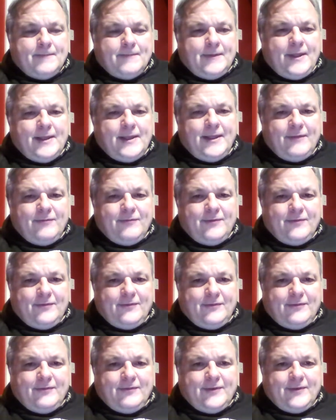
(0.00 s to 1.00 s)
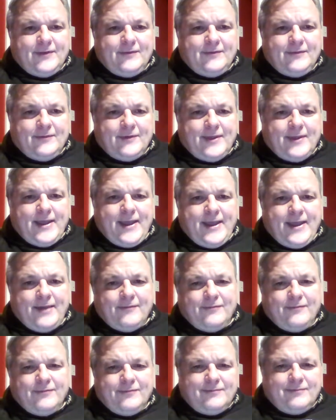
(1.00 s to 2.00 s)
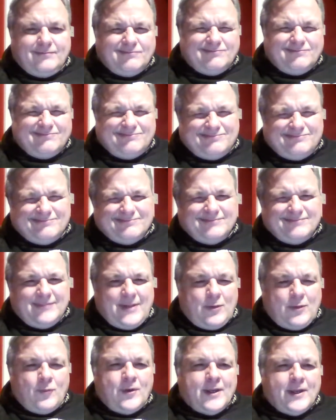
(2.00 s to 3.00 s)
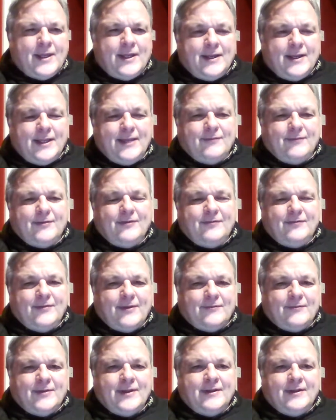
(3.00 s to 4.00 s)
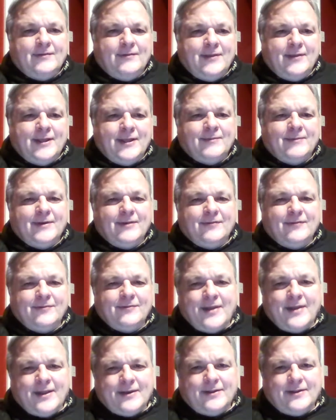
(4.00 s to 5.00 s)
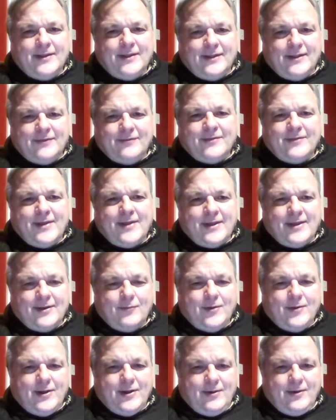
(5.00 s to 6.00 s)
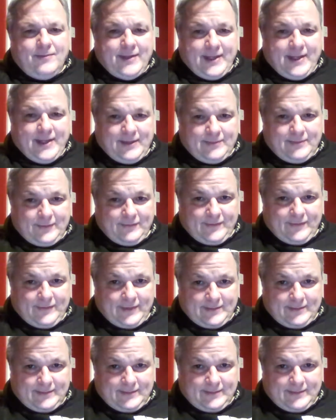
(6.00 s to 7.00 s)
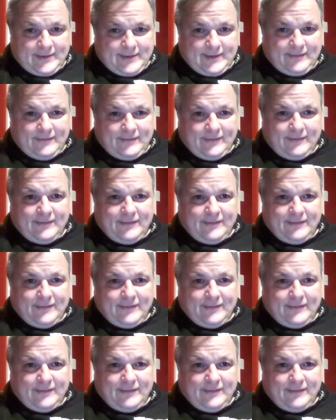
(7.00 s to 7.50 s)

I give this a 6.5. I want to kind of give it a 7 out of 10, but it's not a well-made movie. It's